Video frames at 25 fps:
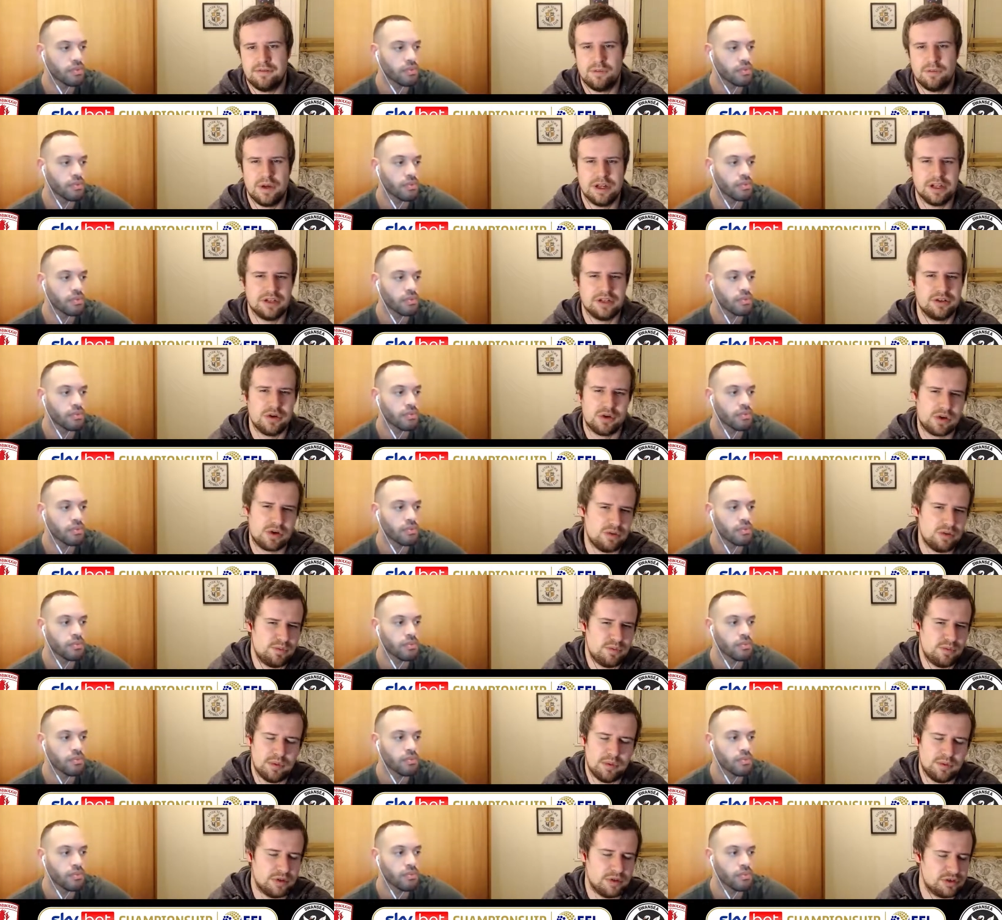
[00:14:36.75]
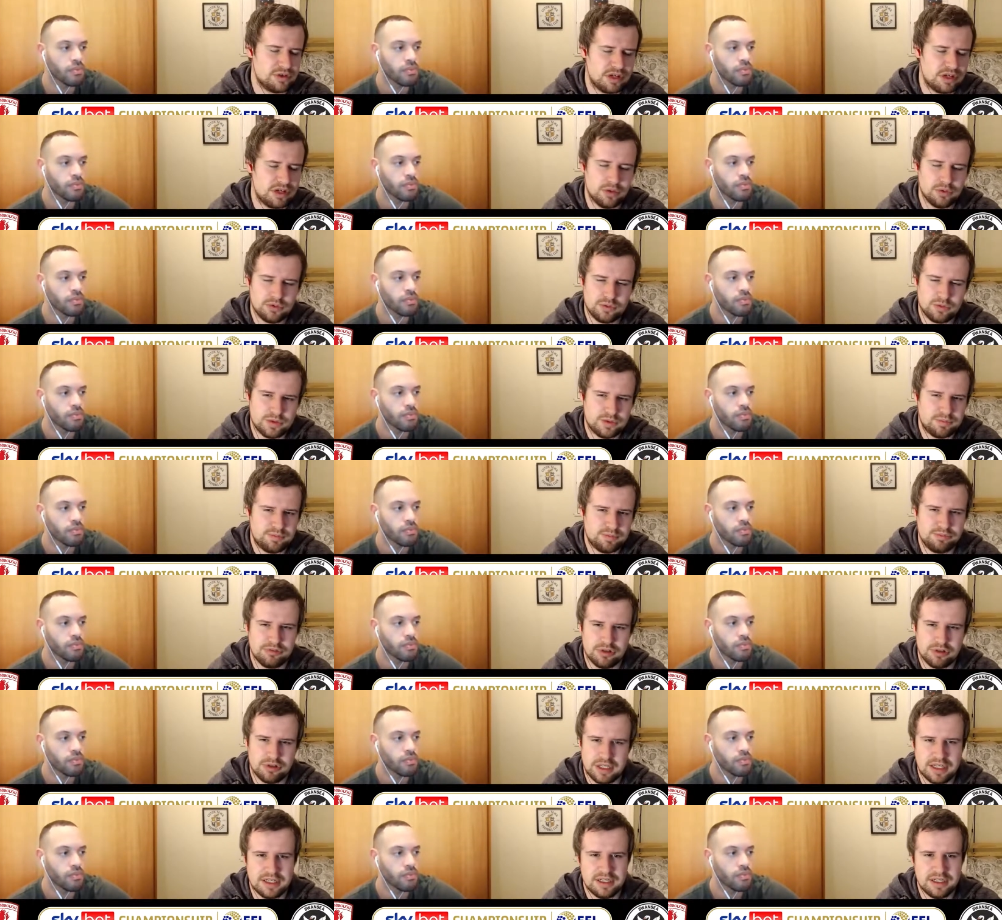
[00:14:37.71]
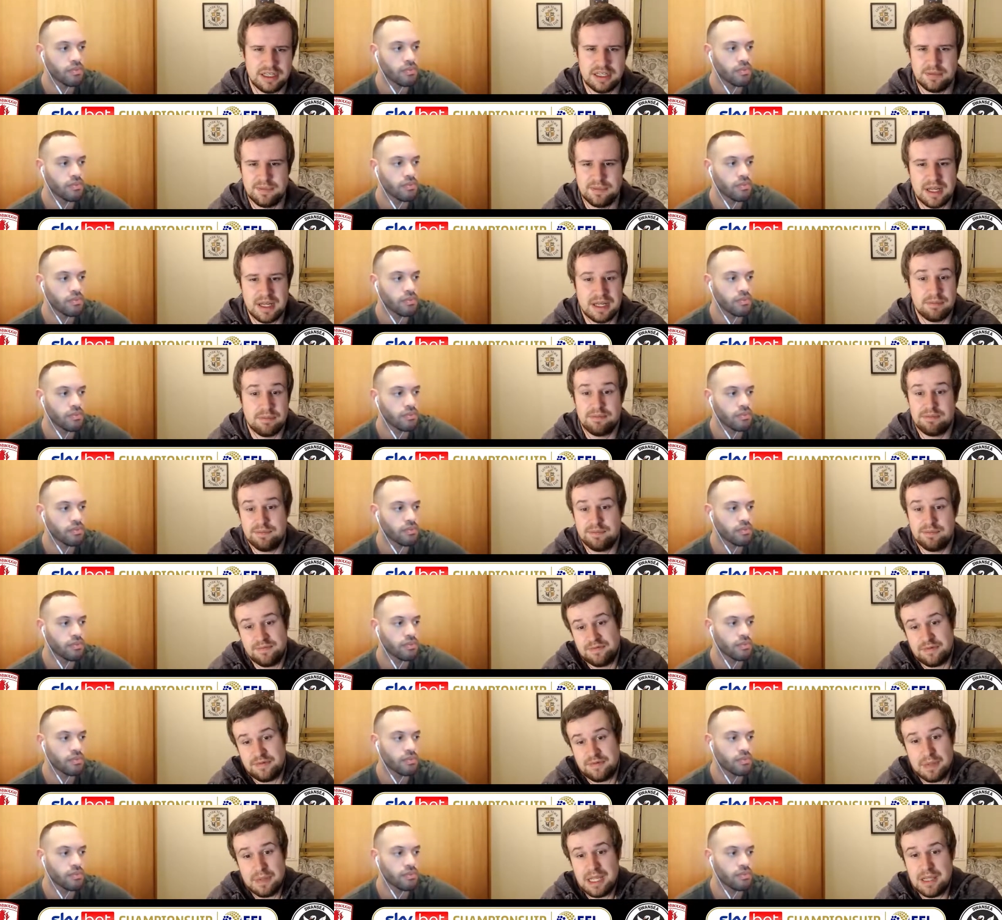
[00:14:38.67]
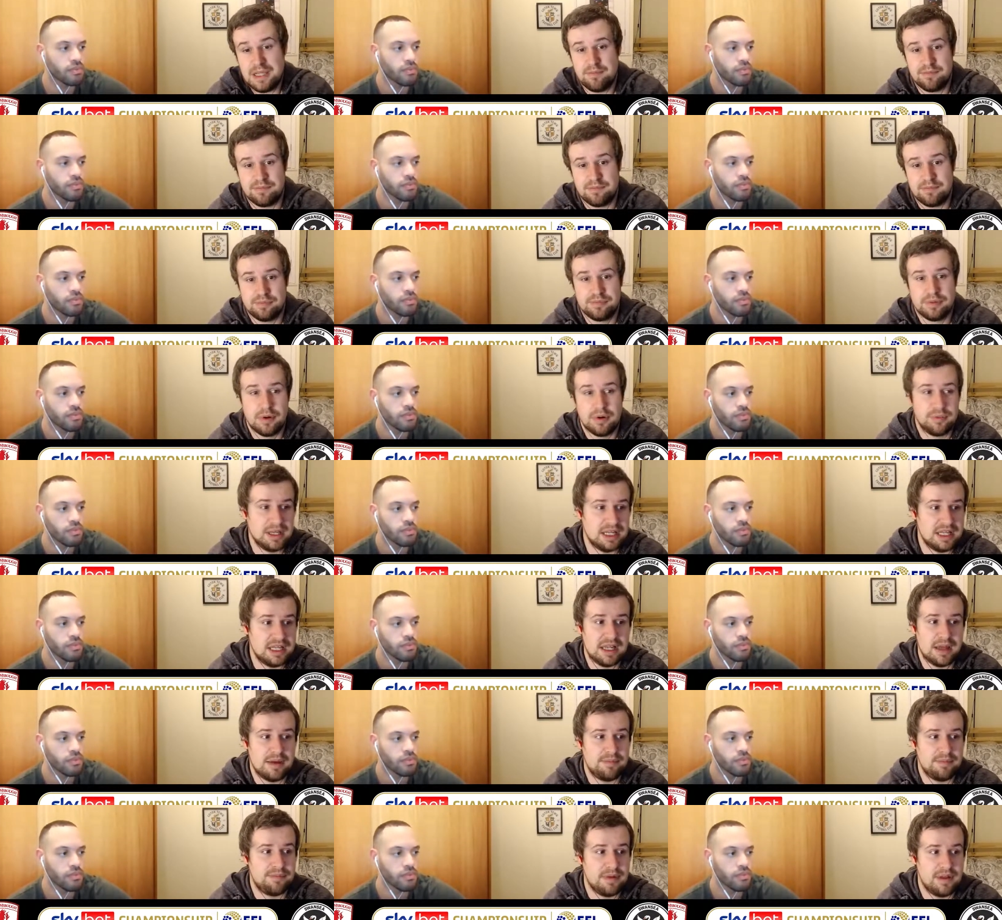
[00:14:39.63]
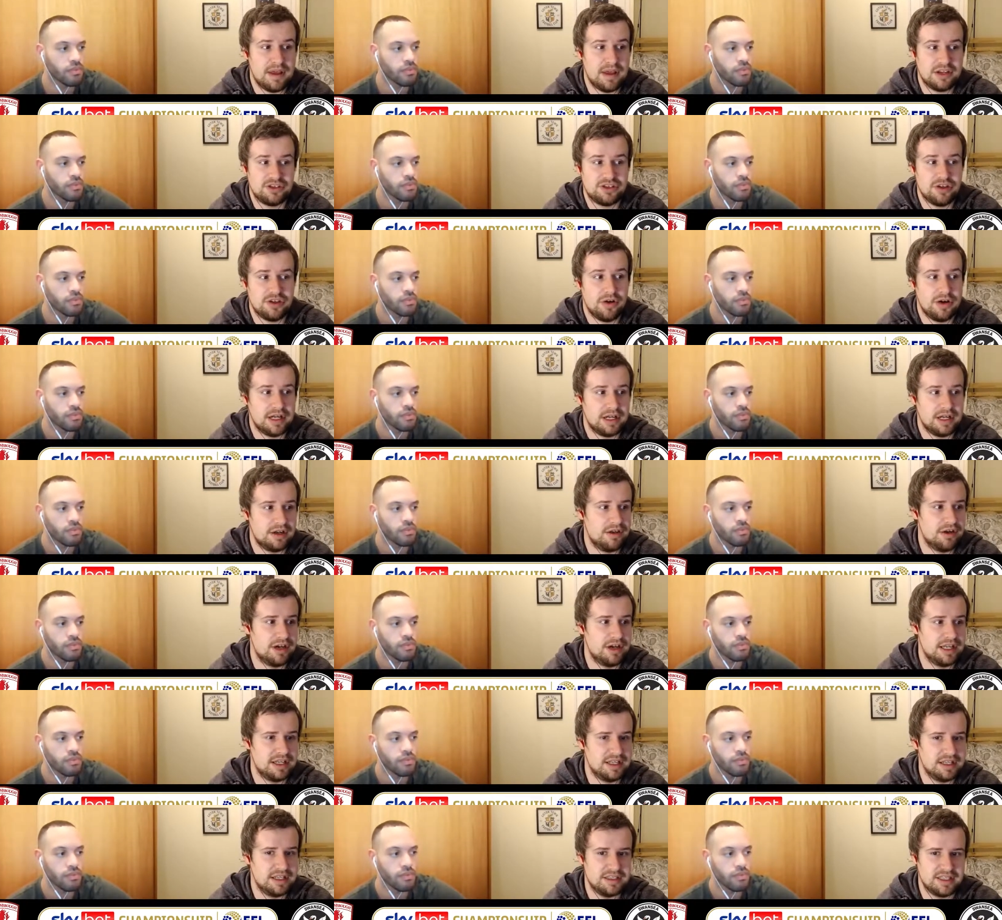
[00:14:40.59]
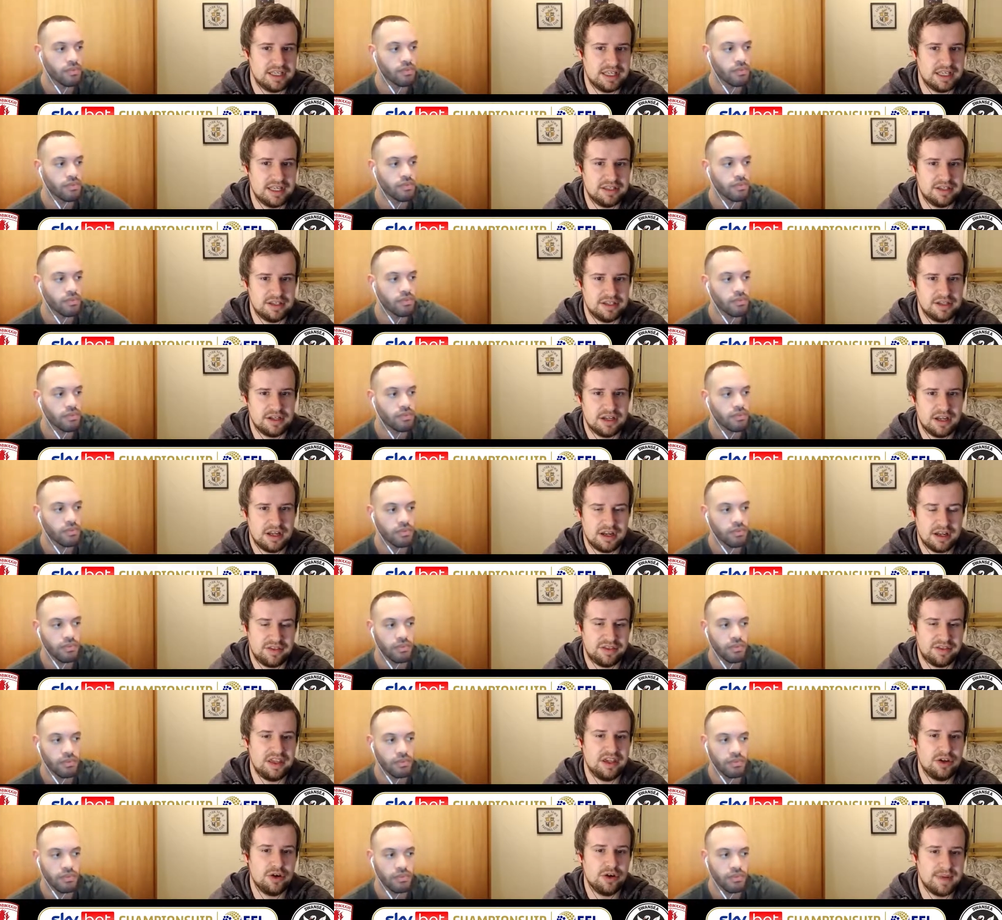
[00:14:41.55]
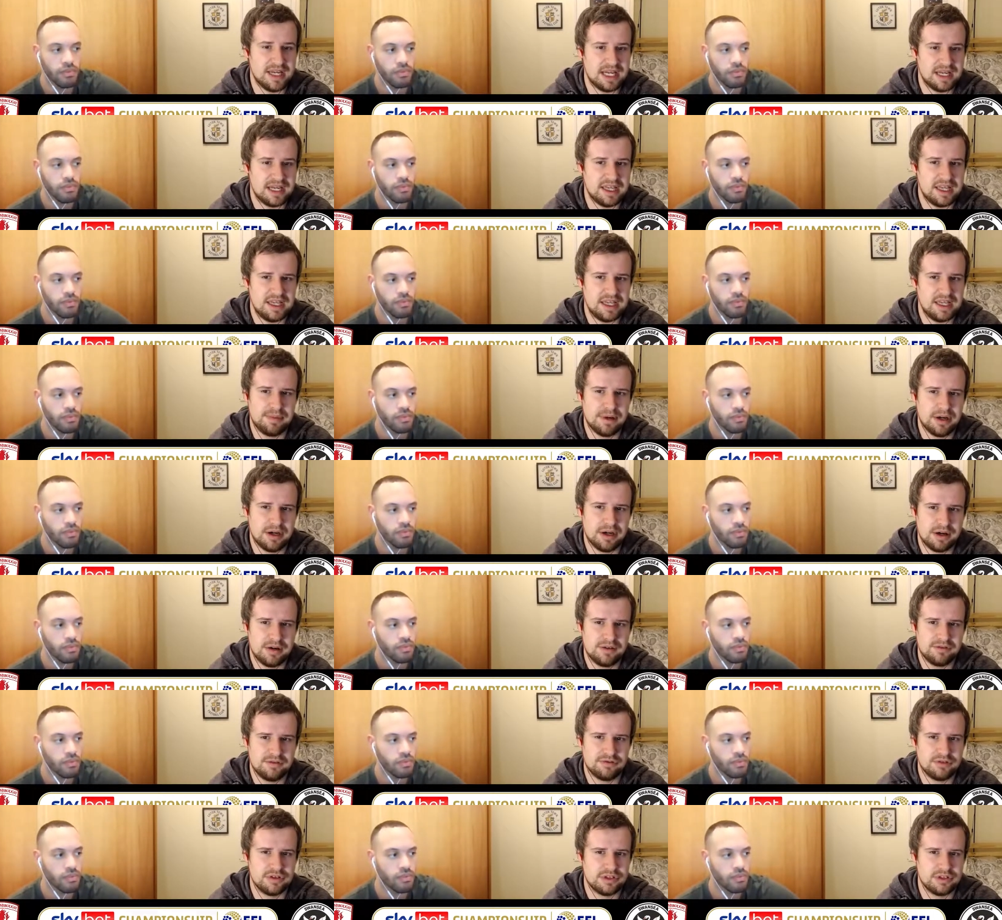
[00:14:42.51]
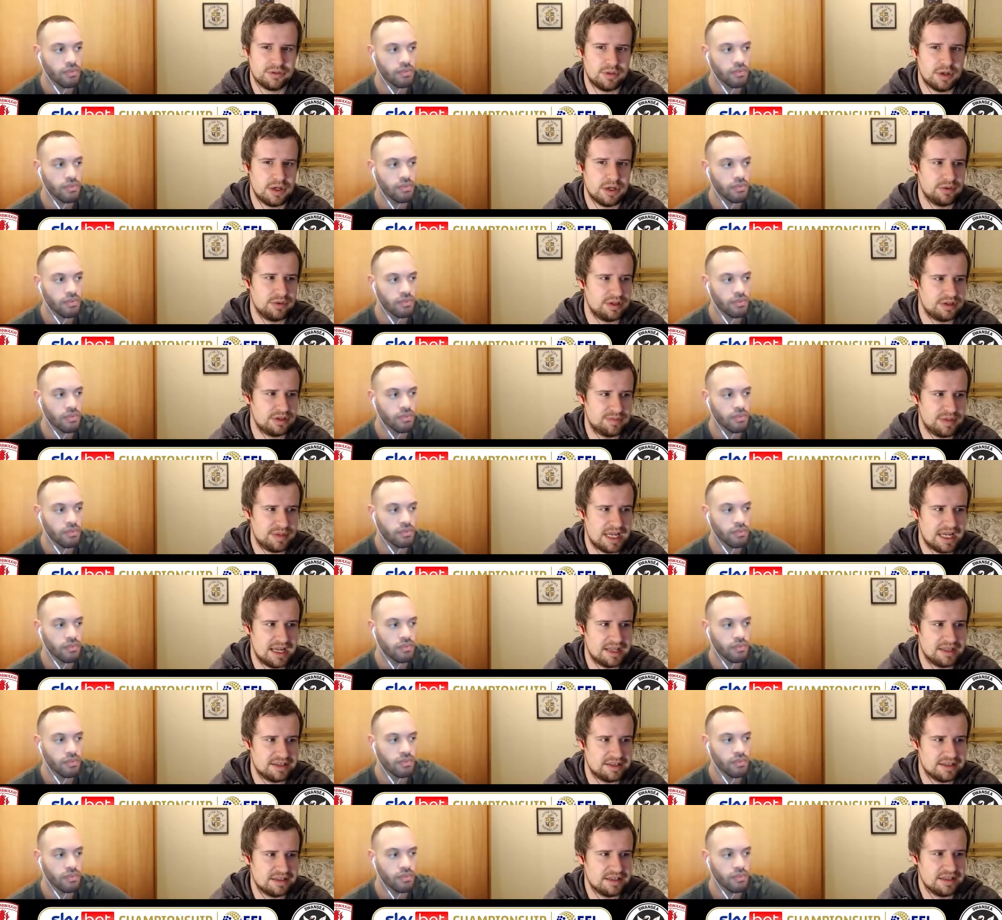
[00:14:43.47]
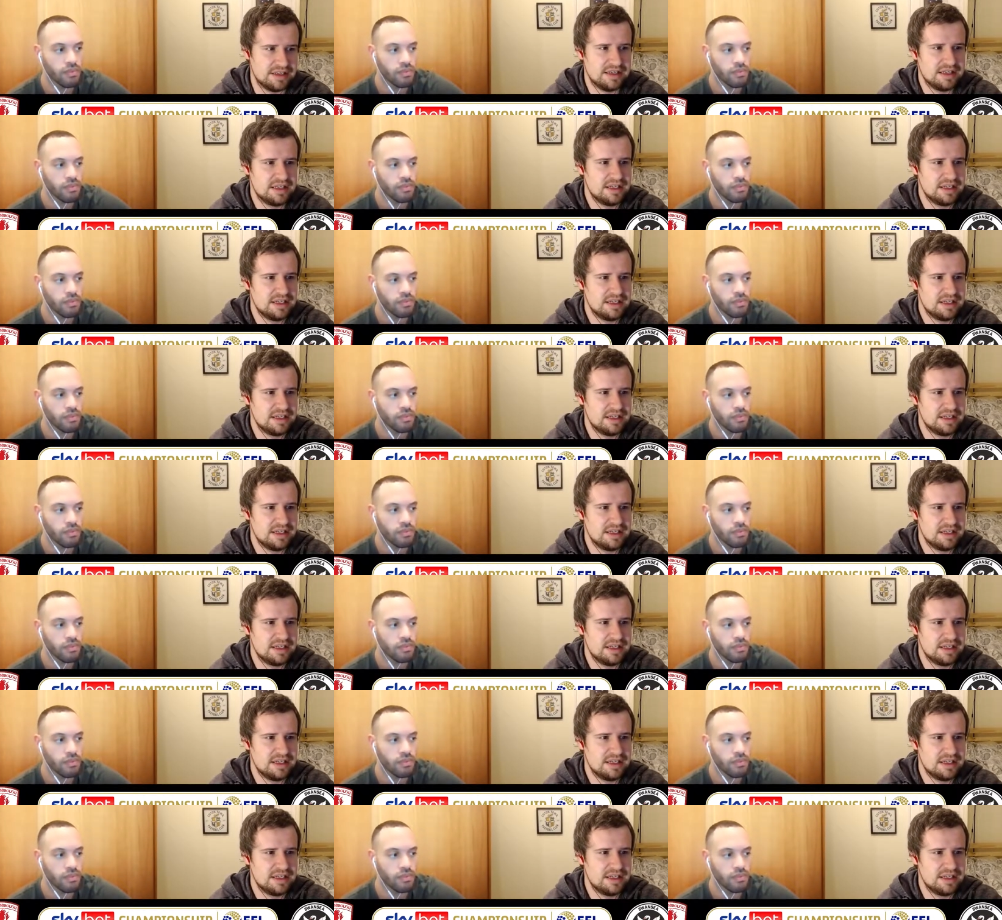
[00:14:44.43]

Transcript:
Speaker 1: One of Duncan Watmore's goals was brilliant. He's been, for me, probably their shining light this season, and I think he'll be a key part of Chris Wilder's plans.